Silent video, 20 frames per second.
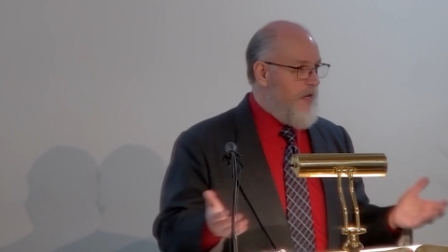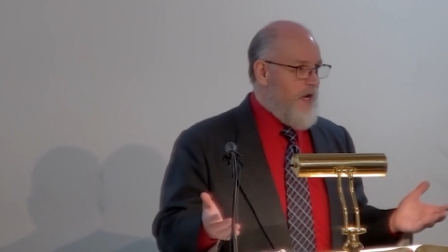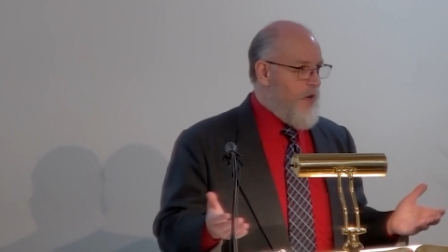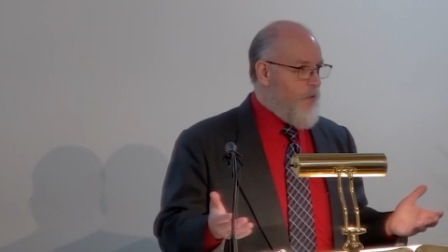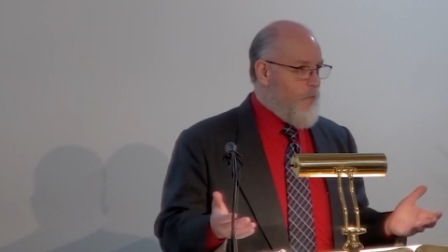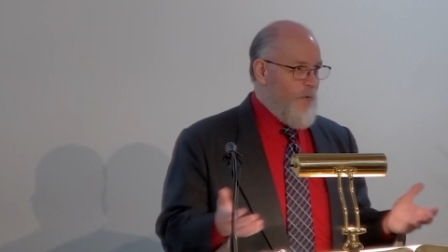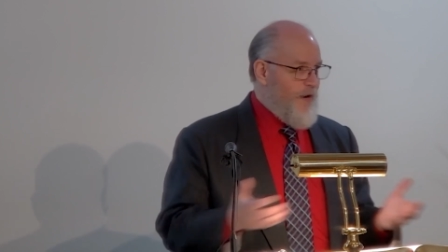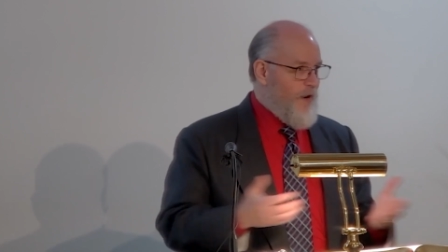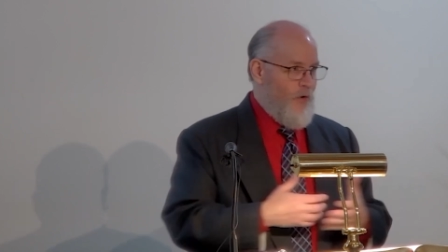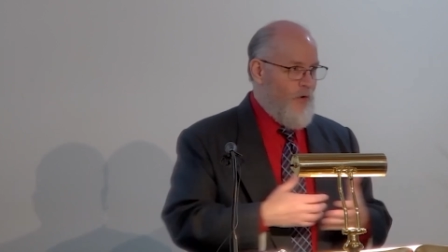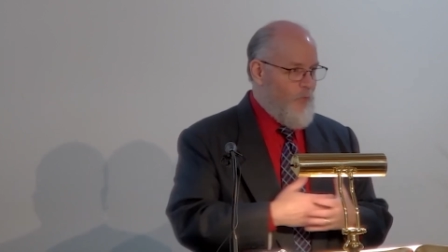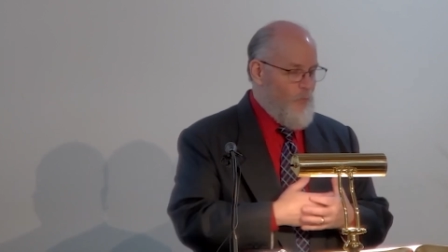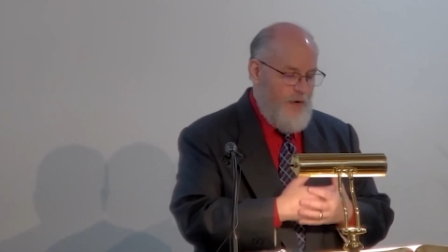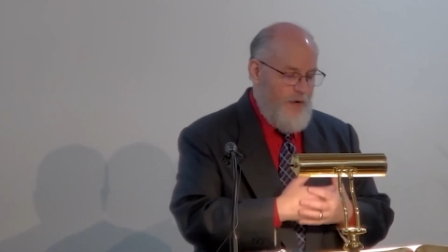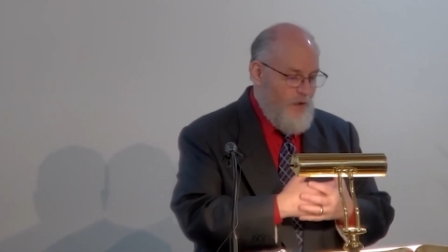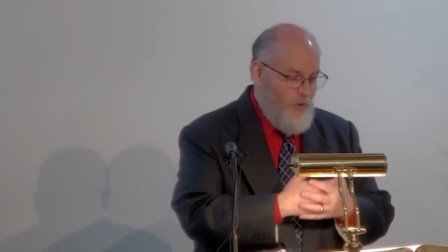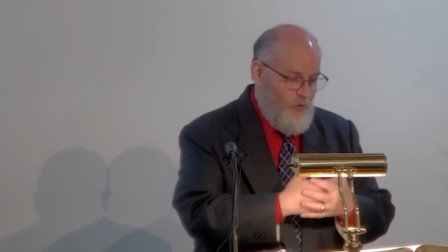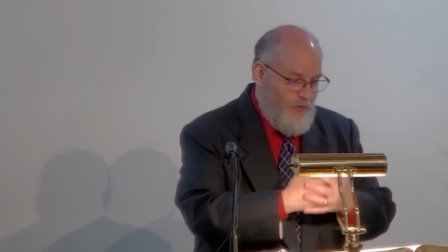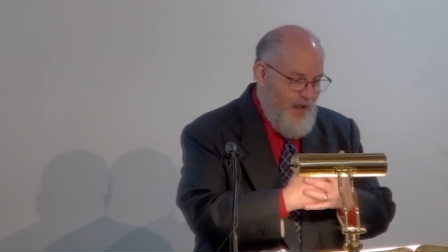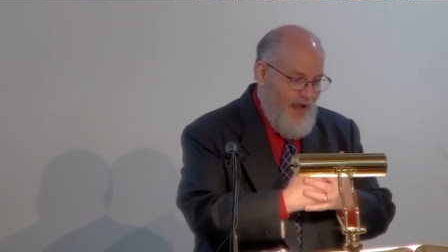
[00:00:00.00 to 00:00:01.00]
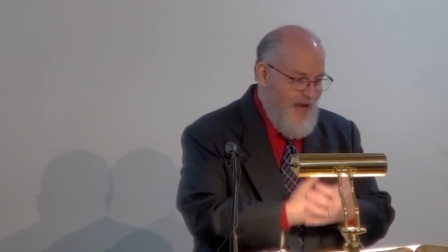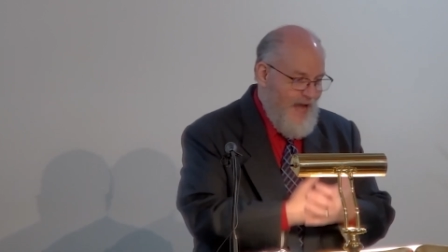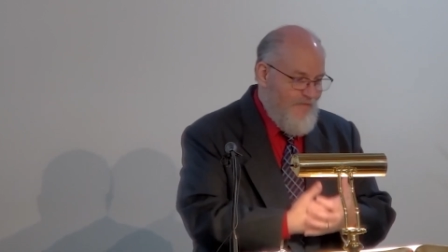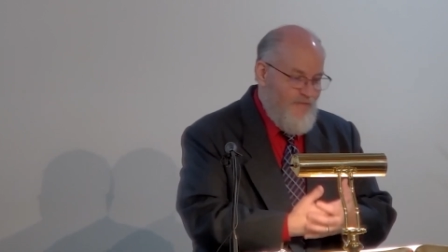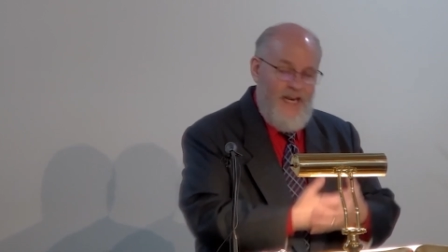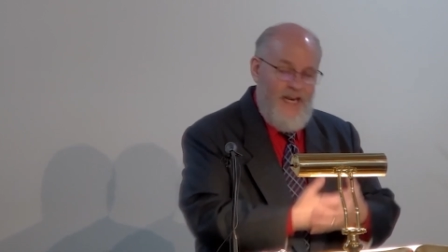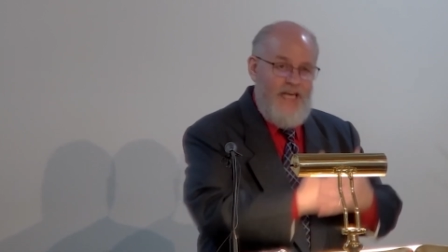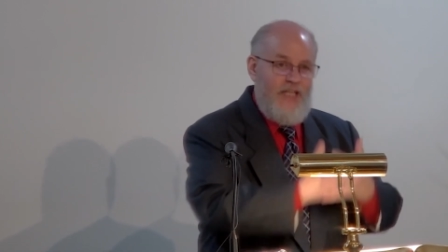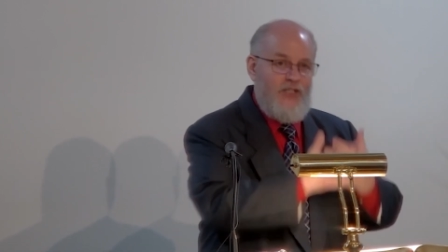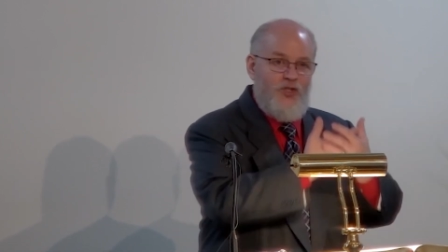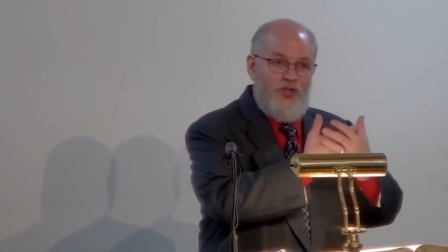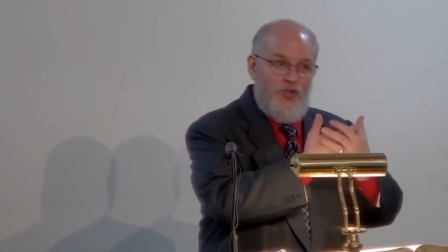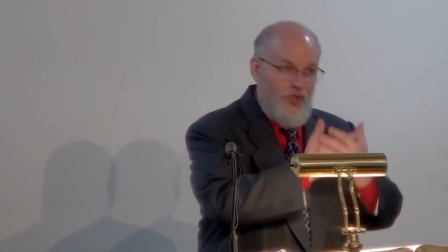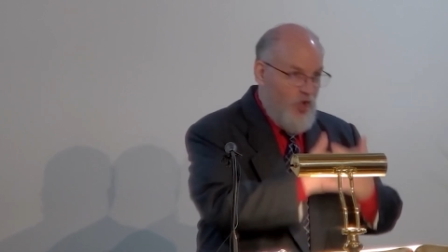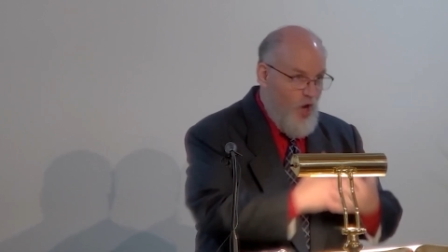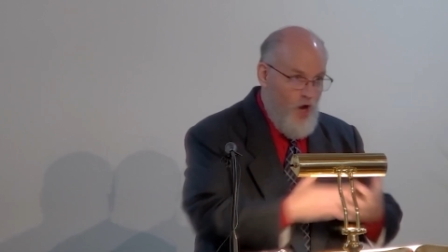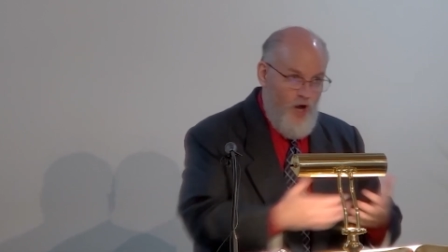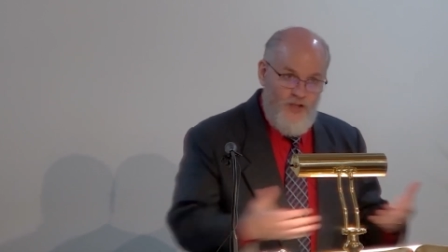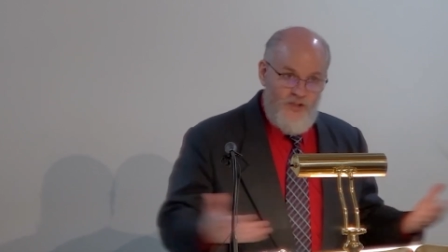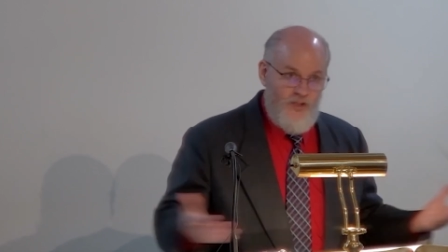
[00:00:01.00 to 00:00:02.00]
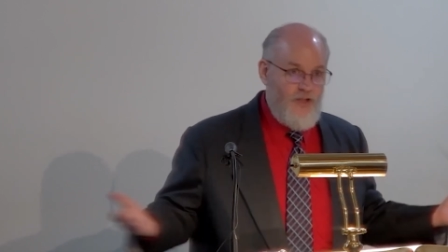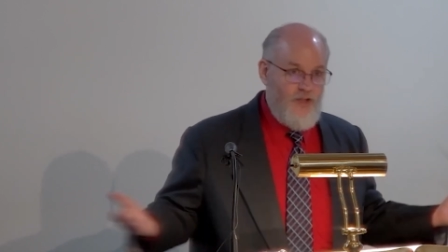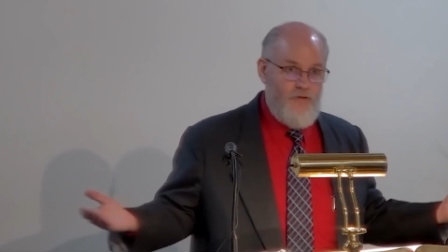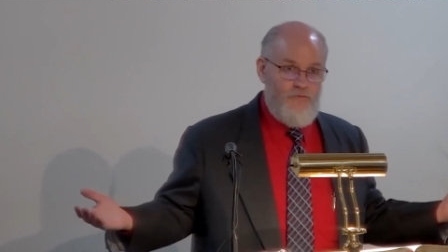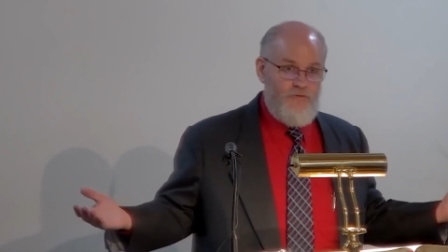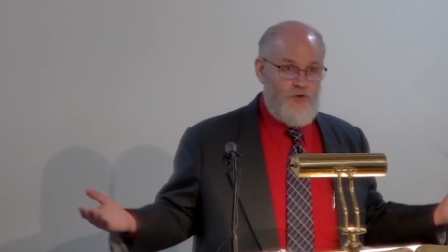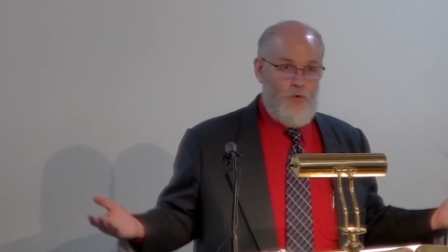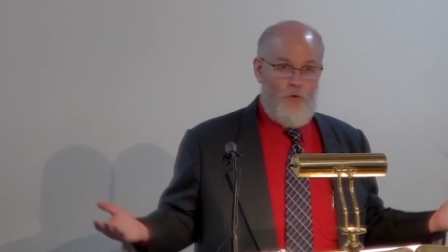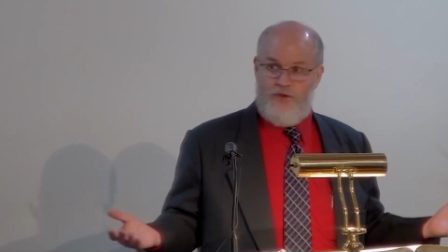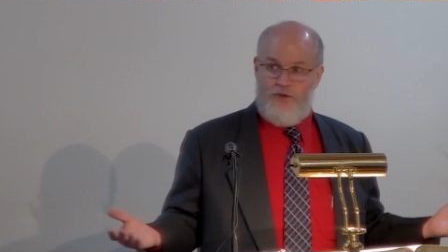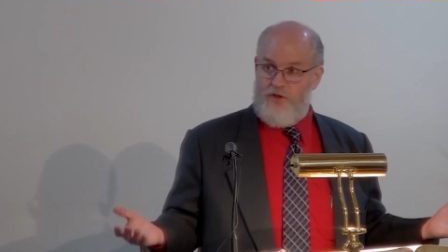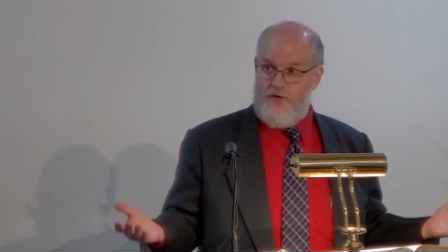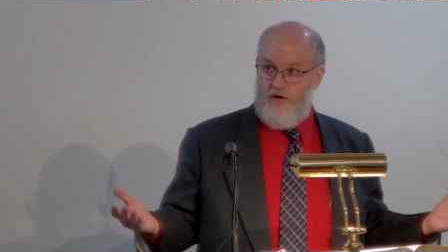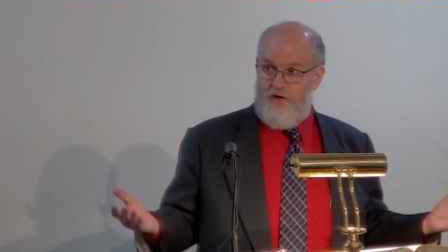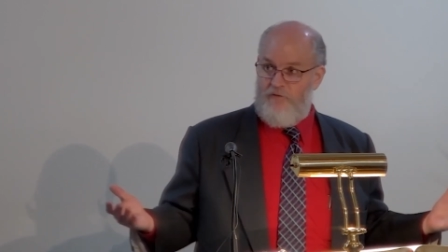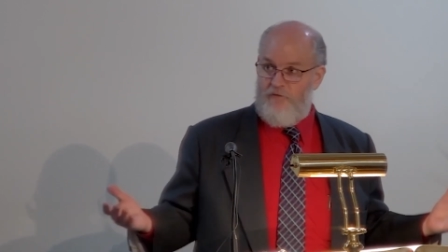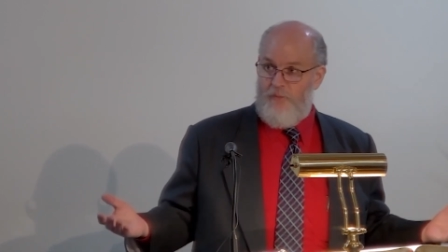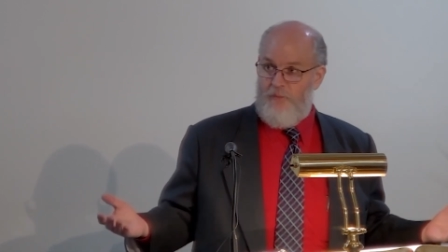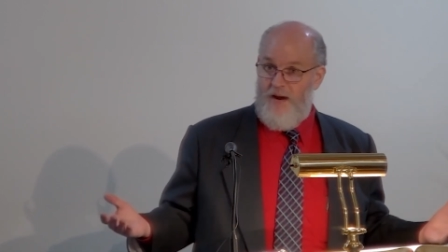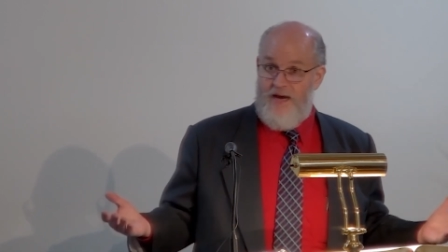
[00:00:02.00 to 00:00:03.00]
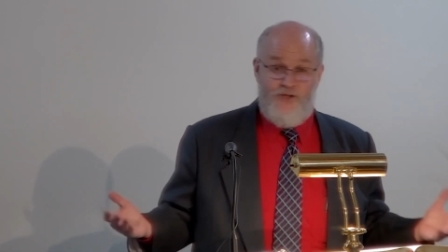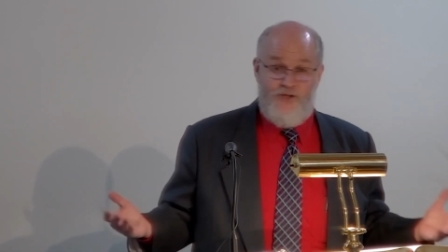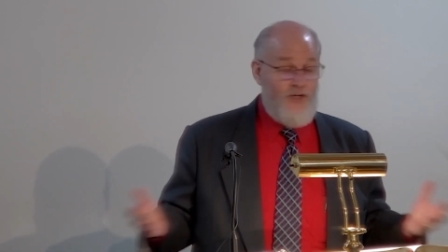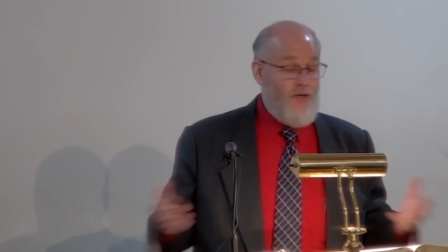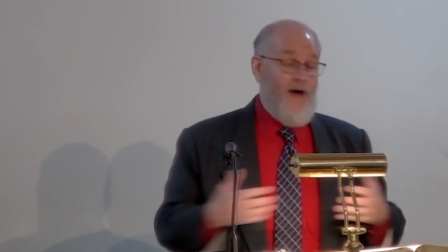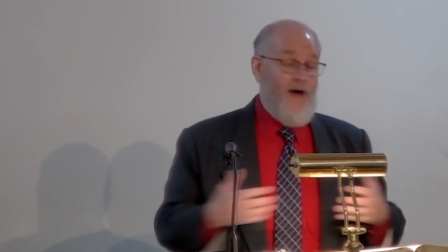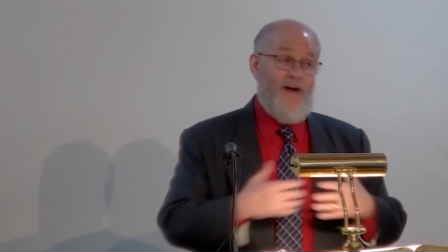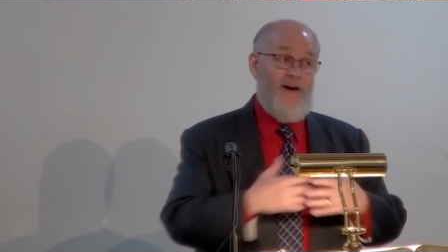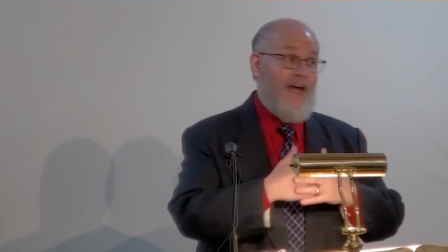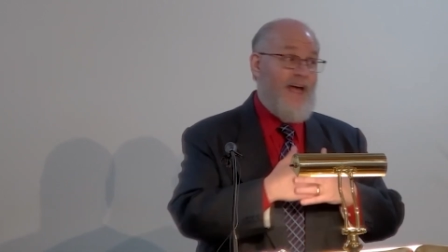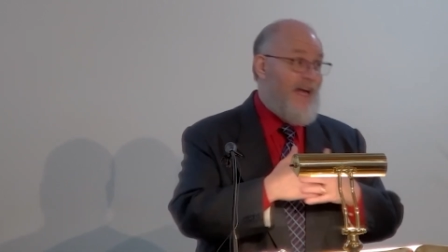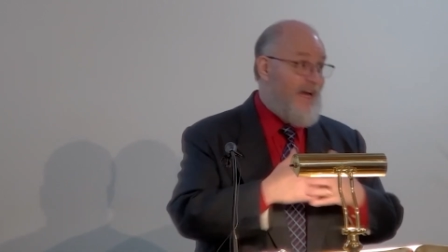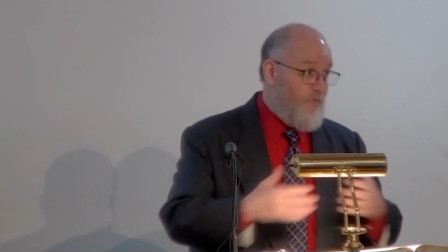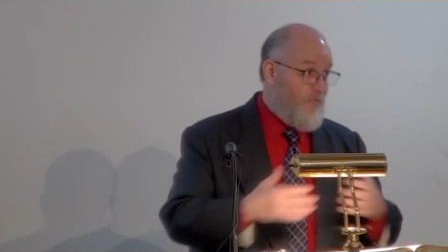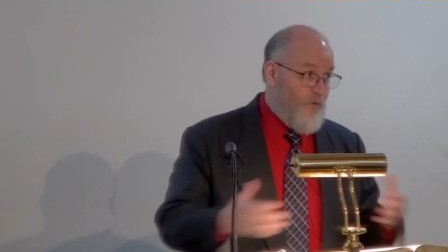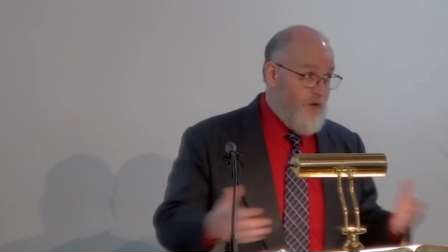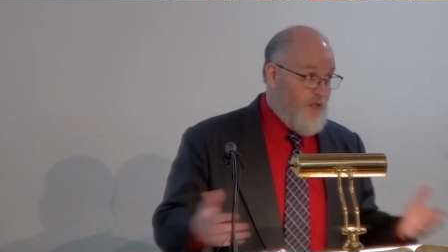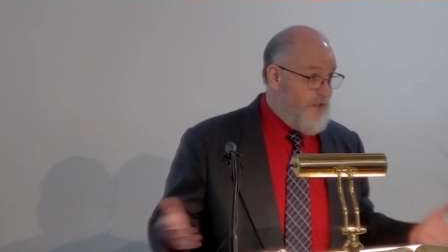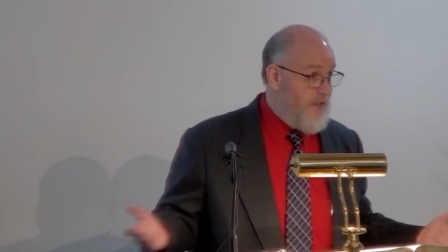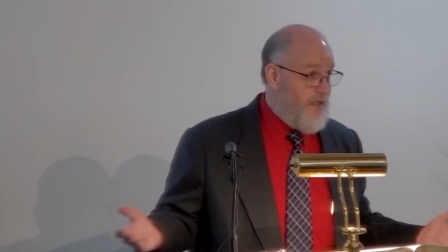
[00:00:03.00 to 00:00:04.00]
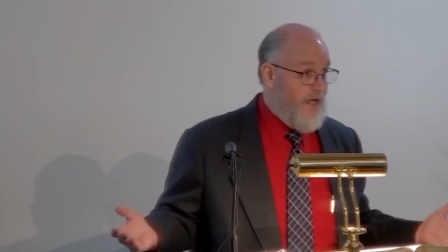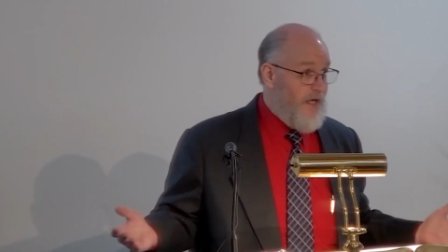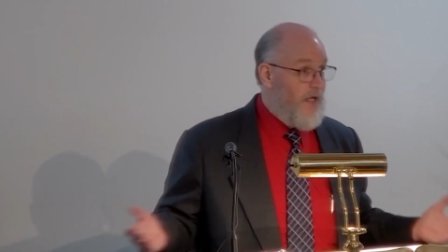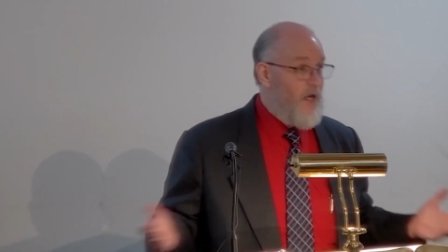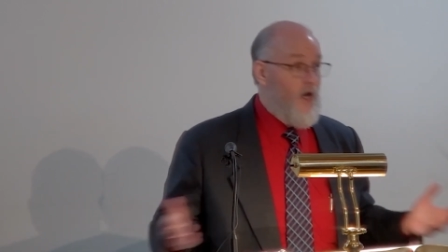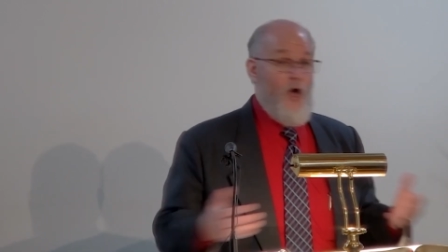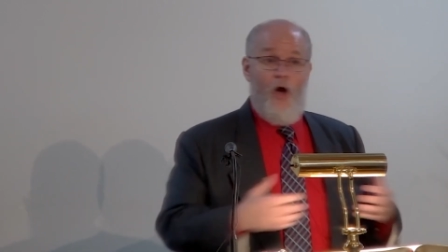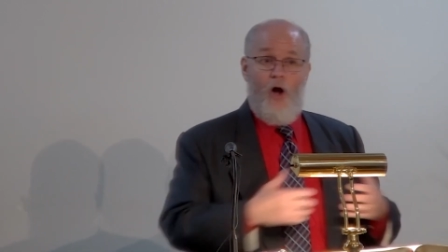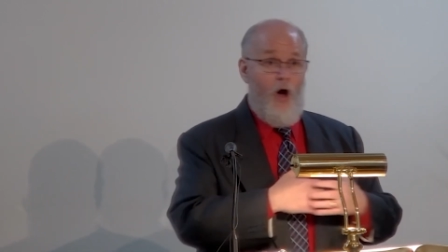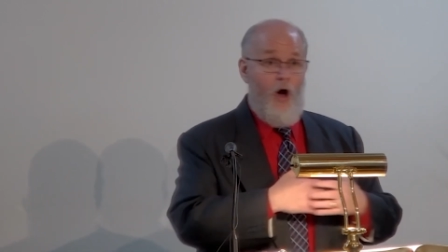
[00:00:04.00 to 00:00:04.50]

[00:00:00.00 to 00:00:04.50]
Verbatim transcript: we, we, don't, we don't have an exhaustive source of information about everything